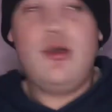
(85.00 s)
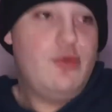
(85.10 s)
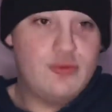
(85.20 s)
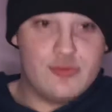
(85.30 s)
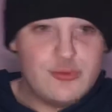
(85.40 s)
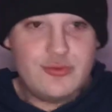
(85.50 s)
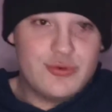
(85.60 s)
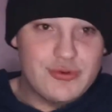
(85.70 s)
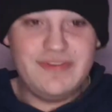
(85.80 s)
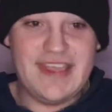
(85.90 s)

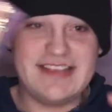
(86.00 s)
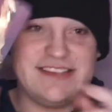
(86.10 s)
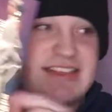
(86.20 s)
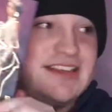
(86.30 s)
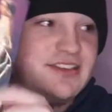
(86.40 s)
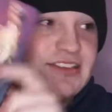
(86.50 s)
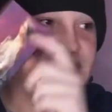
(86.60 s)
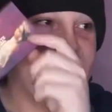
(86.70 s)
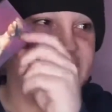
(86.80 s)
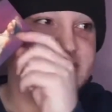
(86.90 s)
Ooh, fancy. It
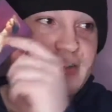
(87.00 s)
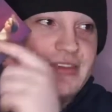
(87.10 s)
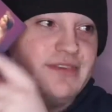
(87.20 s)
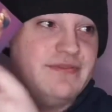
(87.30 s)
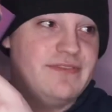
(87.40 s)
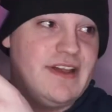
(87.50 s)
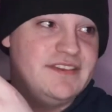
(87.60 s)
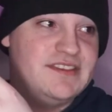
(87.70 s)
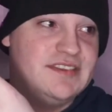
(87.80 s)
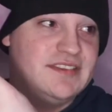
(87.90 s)
says it on the
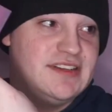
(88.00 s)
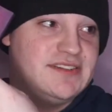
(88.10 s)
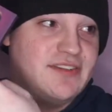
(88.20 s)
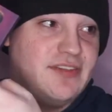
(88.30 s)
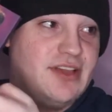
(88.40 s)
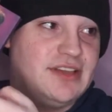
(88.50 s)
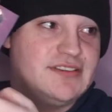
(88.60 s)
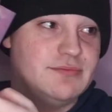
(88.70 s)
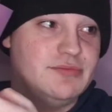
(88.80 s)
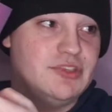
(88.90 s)
front and it's got like
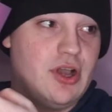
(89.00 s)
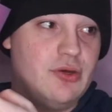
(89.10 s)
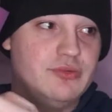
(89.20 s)
some gold